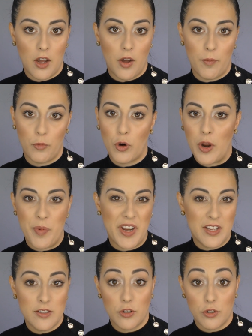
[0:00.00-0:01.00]

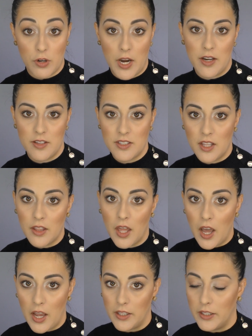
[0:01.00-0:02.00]
crepiness or dryness in
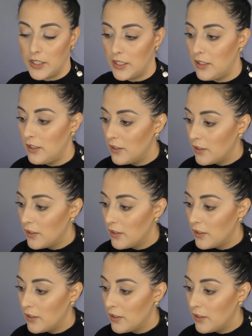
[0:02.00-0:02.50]
the eyelid.